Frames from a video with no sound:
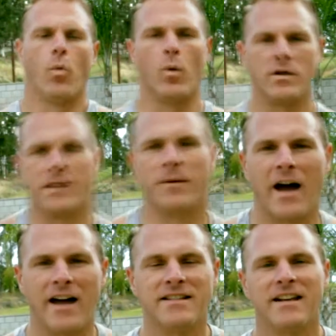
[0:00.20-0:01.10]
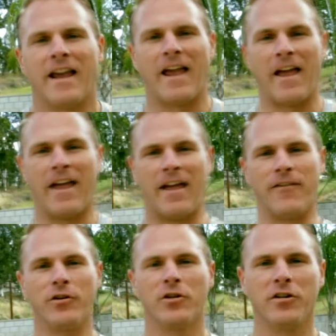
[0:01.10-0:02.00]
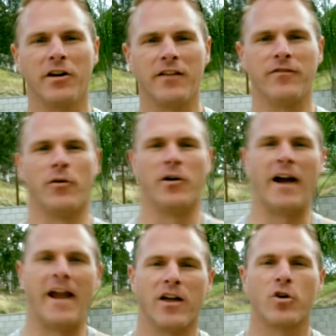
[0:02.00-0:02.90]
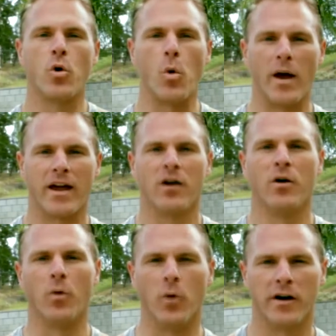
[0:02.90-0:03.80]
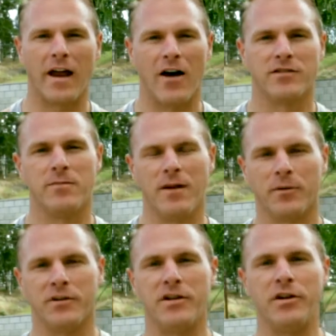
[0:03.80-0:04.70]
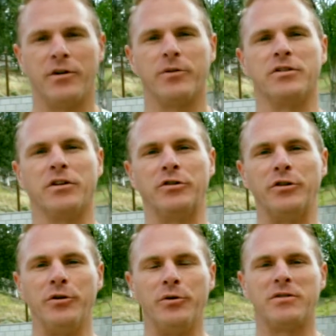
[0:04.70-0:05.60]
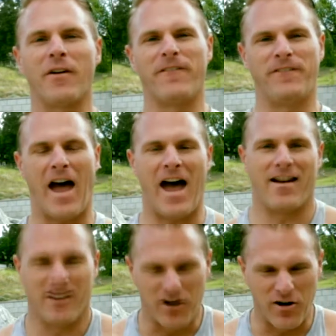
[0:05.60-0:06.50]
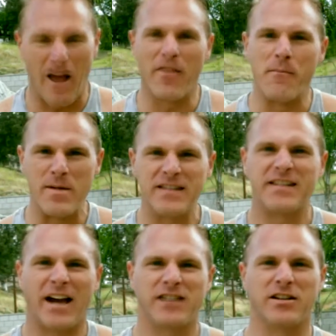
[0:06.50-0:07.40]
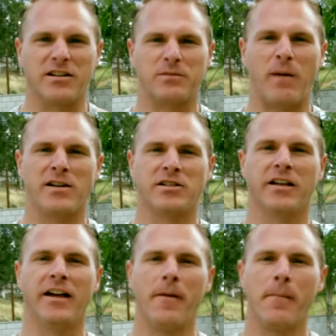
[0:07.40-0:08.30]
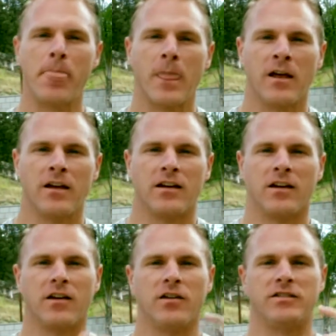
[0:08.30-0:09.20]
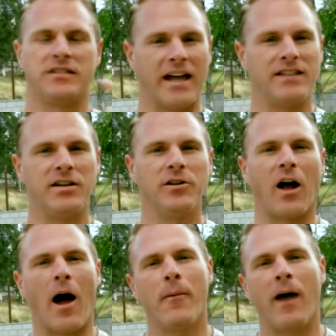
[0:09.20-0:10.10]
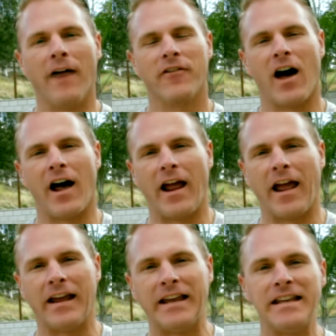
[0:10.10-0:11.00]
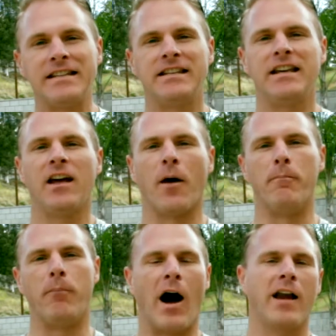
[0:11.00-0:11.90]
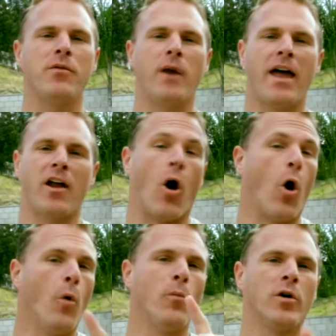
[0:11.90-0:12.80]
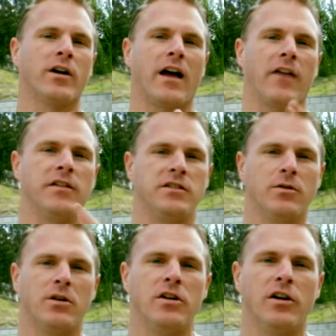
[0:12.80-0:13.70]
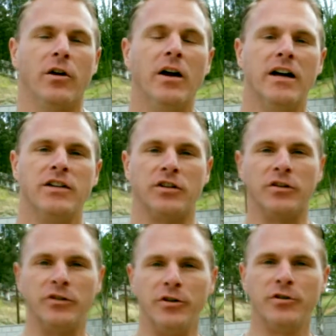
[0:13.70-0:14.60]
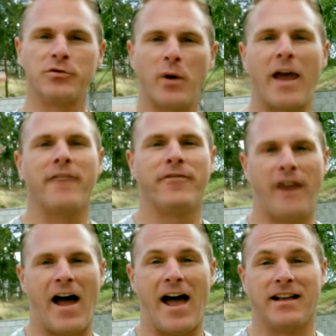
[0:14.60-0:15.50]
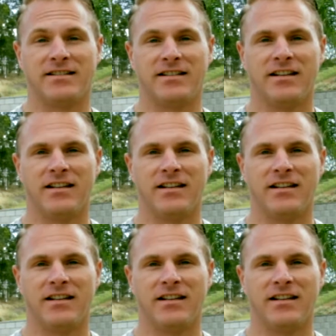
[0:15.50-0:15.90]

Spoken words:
What's up, guys? If you're looking for a quick workout to be able to do to lose fat around the midsection especially, stay tuned. I've got a easy body weight home workout that you can do to lose weight fast,